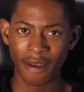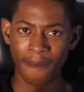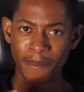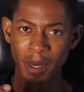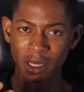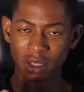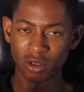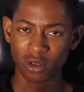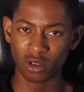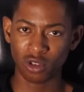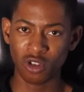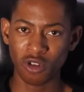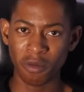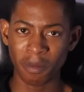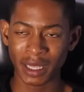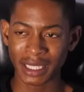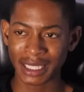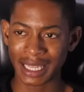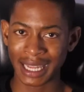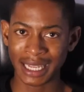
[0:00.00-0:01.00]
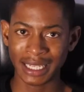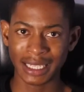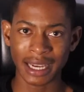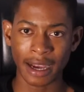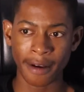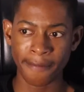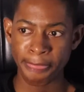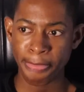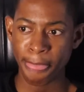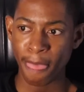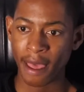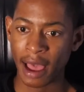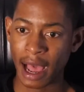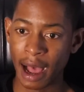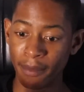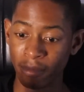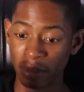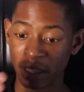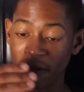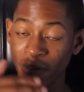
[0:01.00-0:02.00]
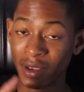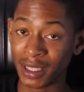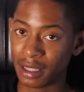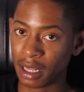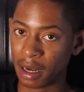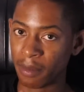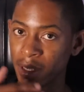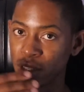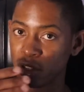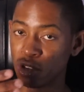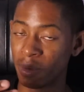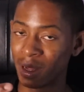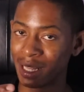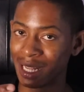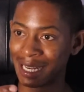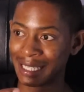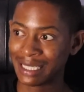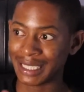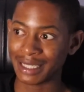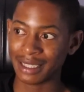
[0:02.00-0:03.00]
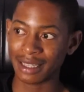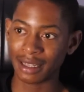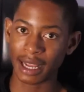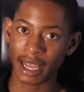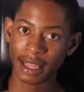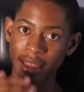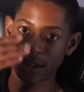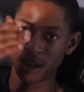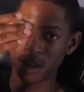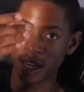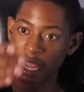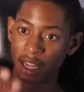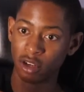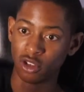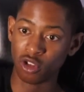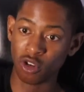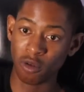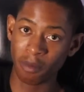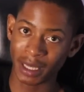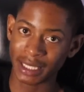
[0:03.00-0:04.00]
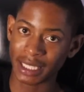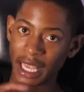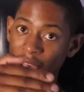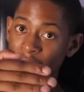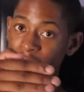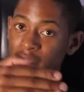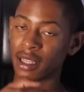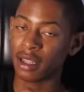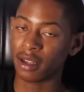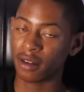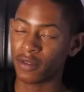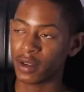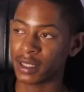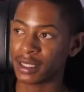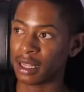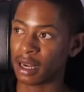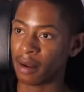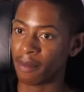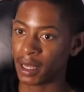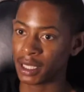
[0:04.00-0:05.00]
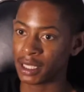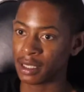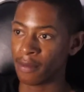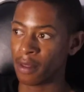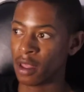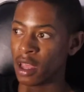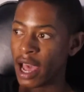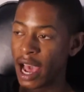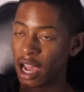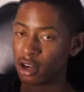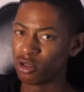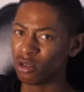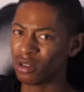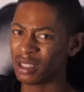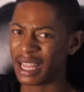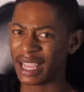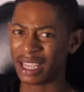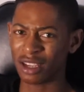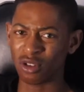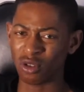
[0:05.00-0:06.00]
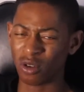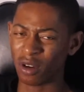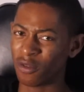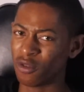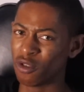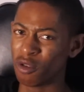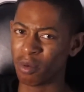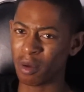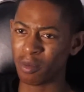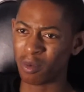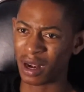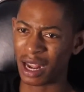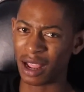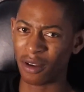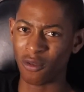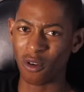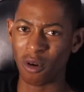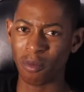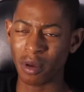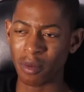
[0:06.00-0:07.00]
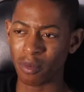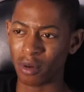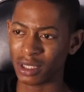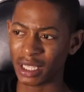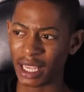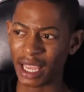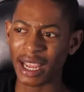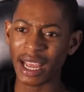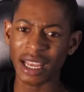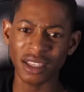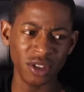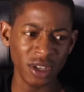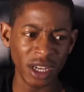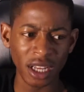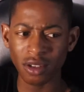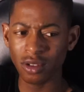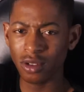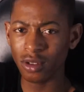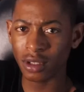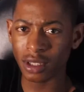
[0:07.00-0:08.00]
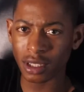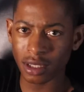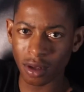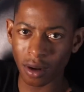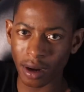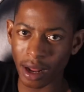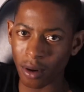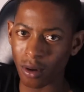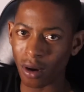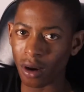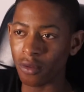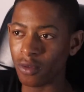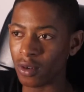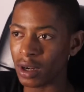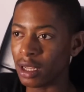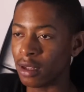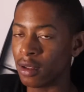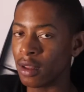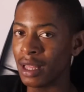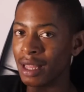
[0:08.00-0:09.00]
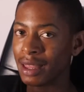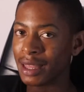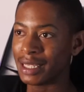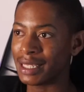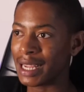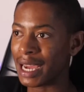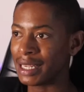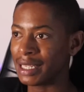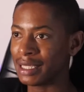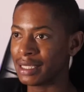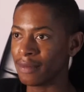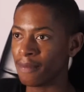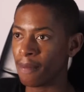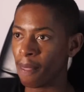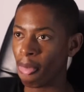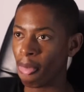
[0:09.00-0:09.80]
But you know, 2 months later, the first 3 months nobody registered, and then like 2 months after that first 3 months, I told, like, you know, a few people, like 4 people, I was like, hey guys, you can do this. They're like, wow, for real, they done it.